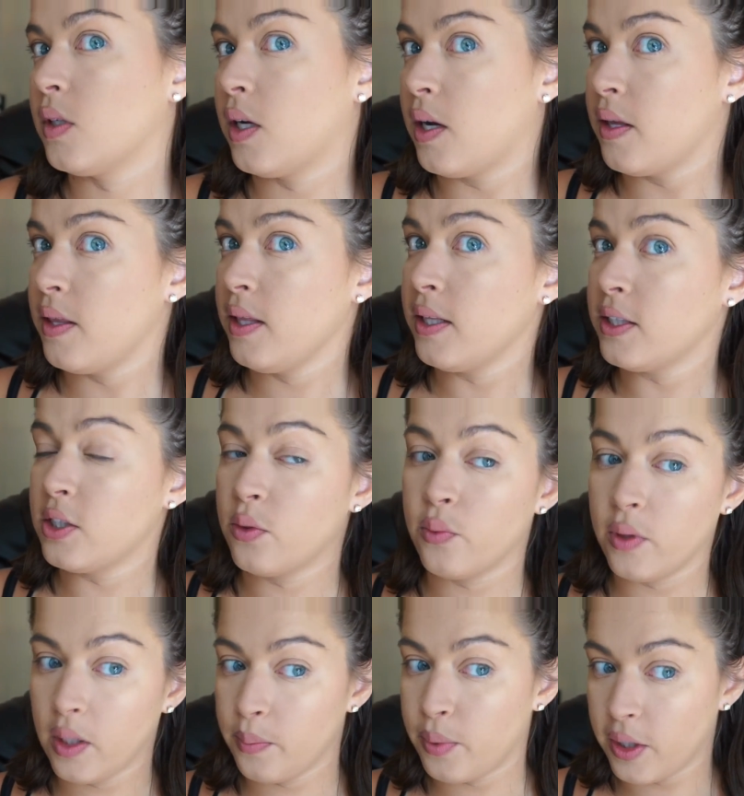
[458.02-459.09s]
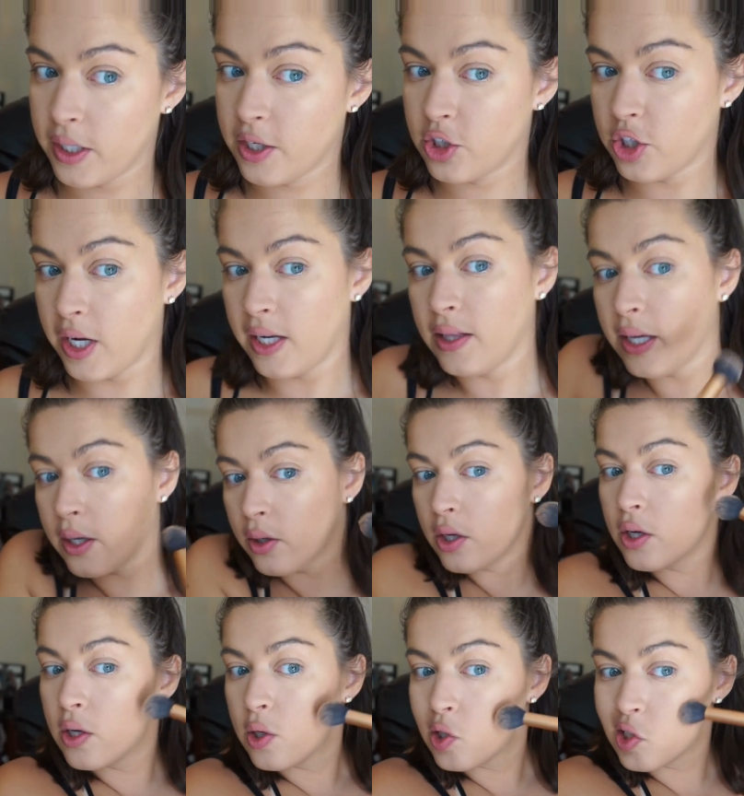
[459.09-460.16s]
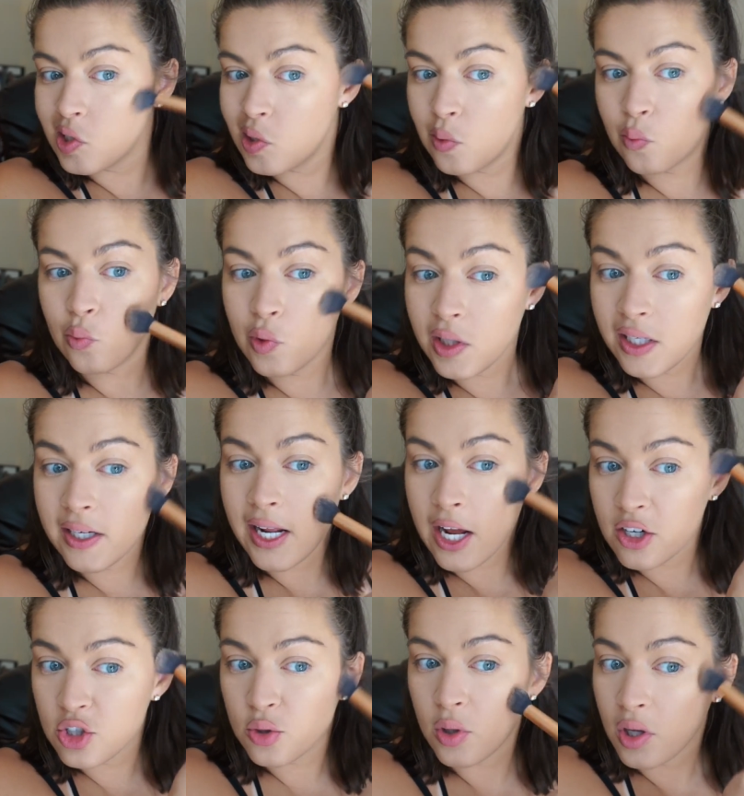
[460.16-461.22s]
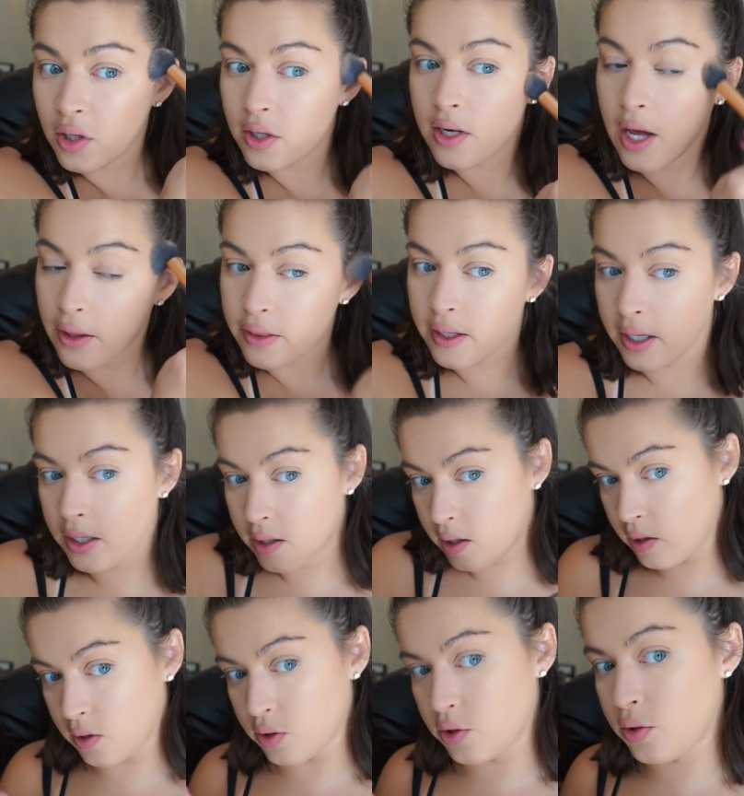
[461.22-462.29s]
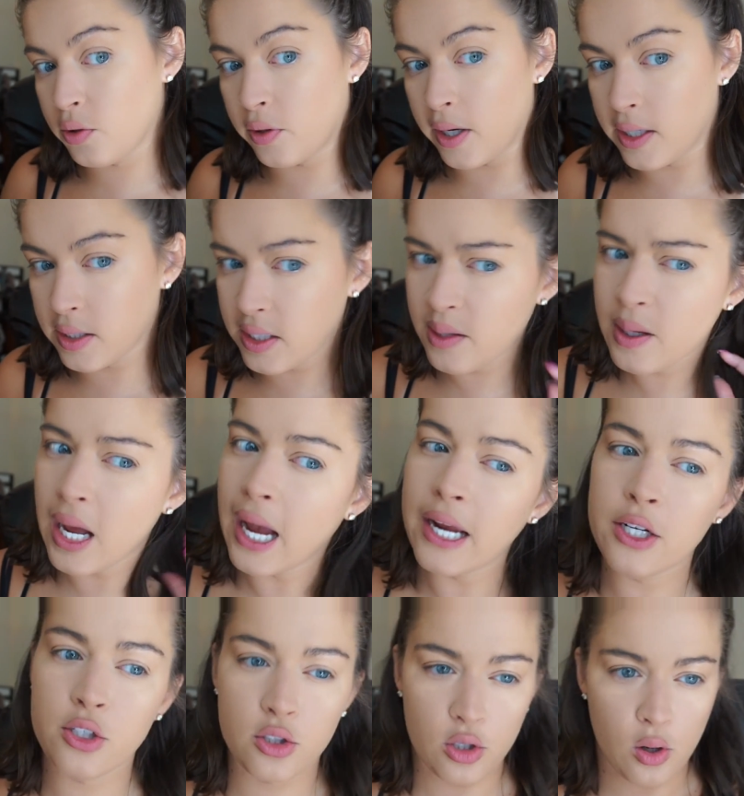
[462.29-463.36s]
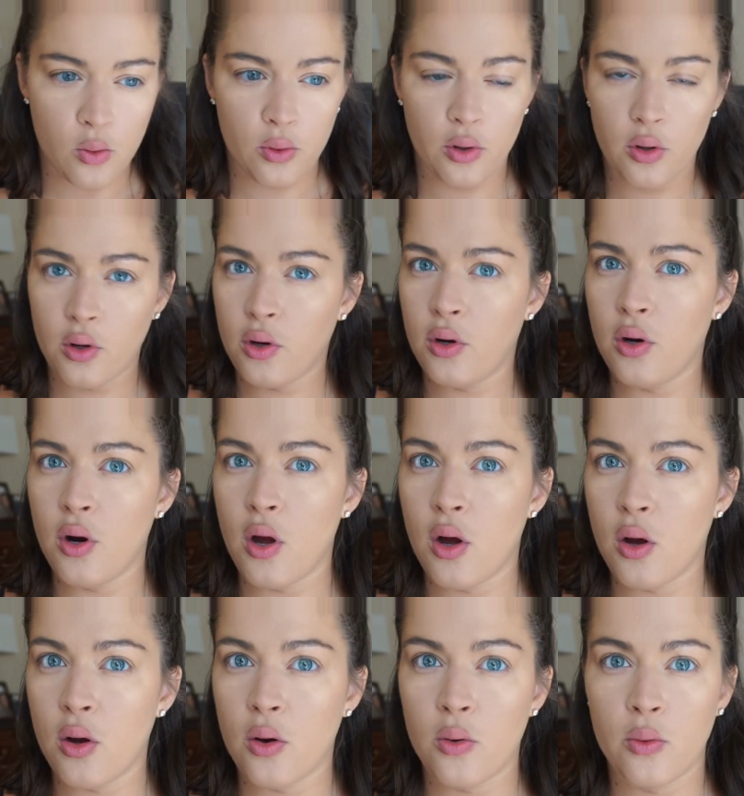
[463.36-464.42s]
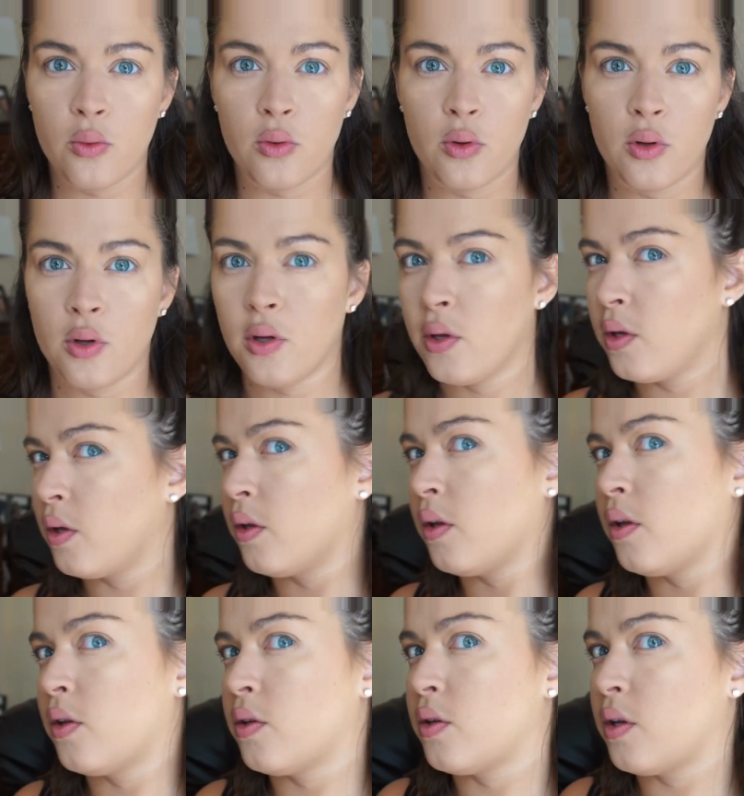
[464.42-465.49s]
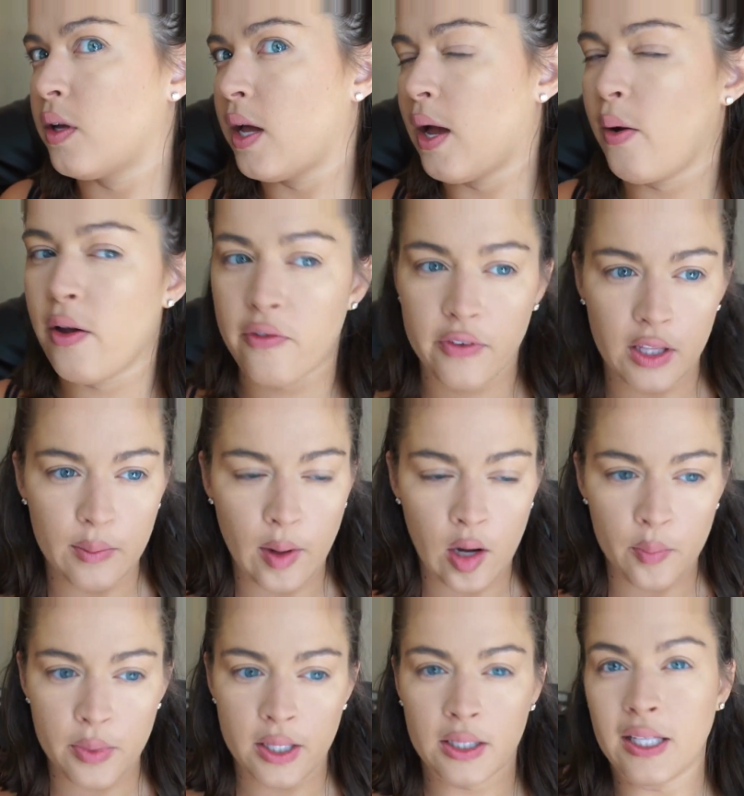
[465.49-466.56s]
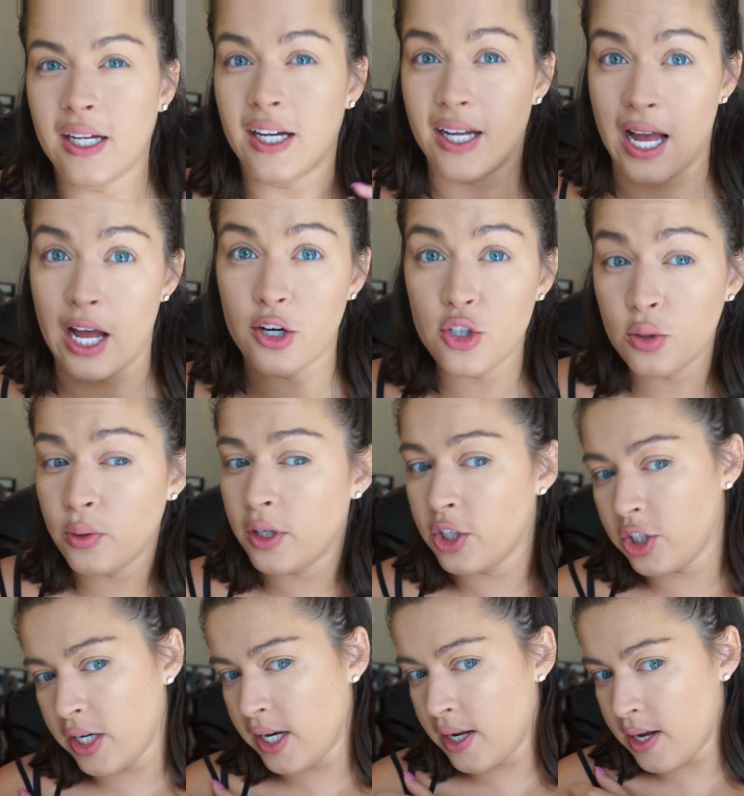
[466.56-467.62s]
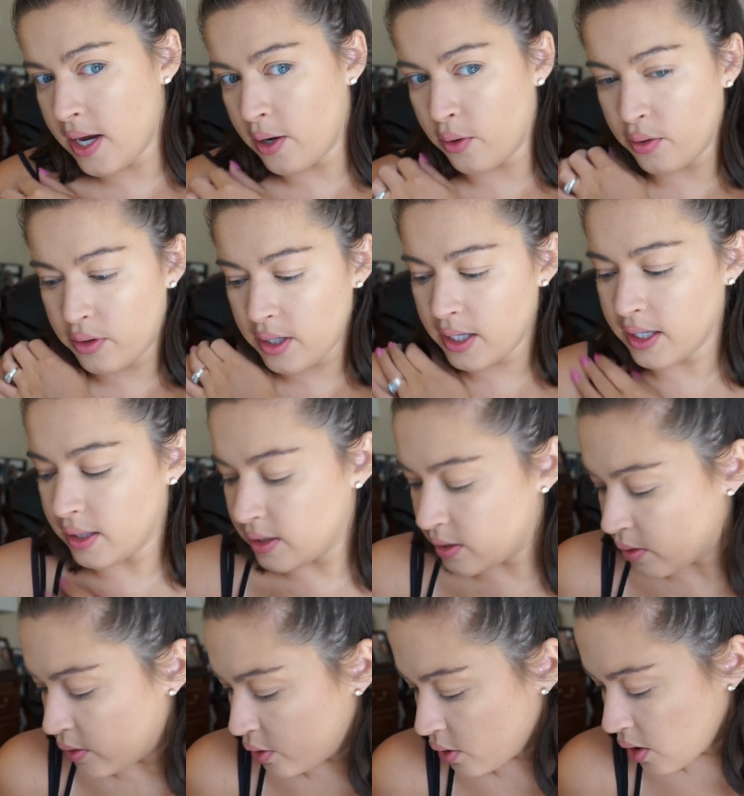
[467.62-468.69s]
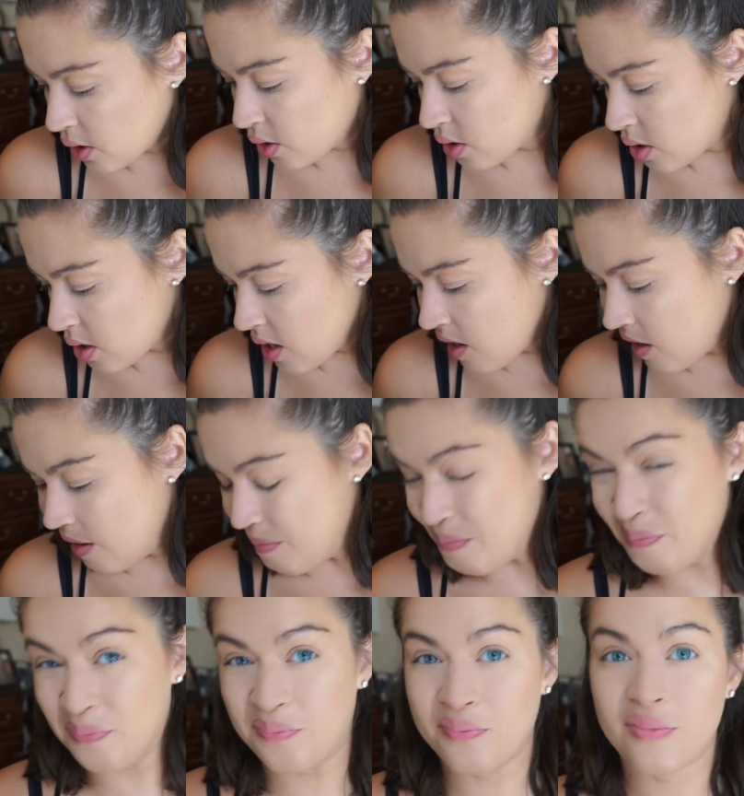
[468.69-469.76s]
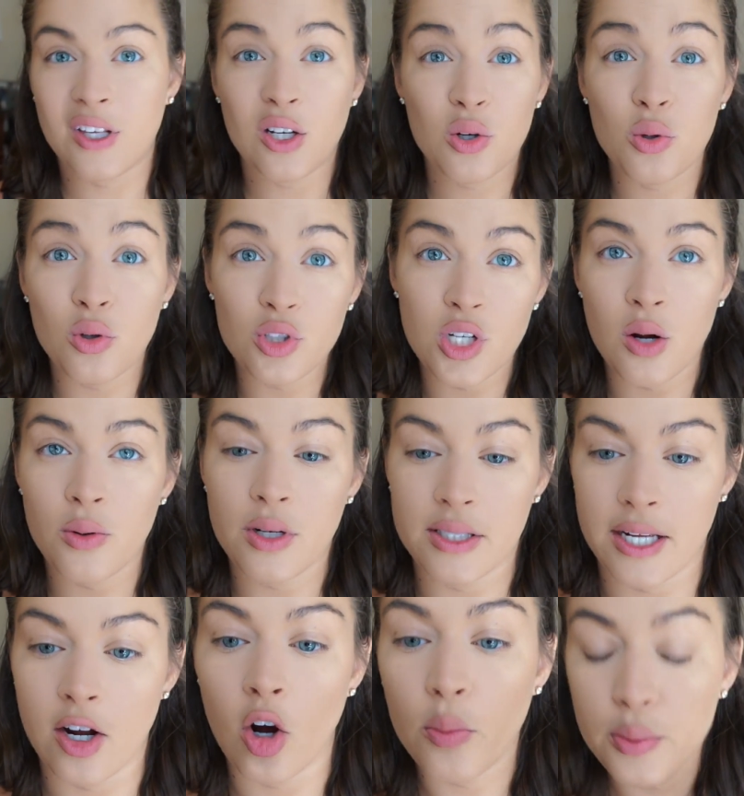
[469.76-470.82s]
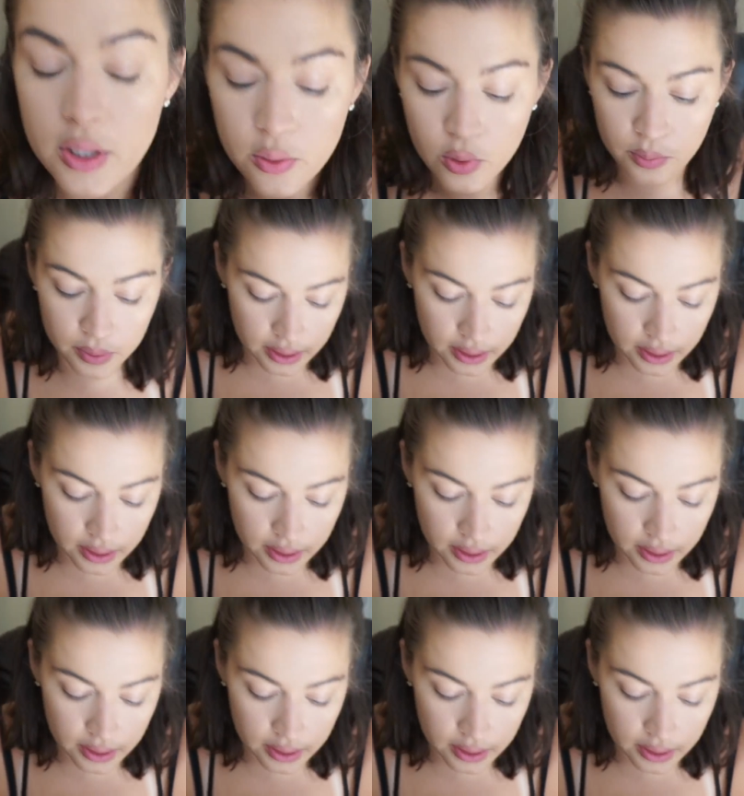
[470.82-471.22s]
I think that's a really pretty shade, like really natural, nothing too crazy. I don't know how I feel about it being like a contour shade. I don't think it's as cool toned as I hoped it would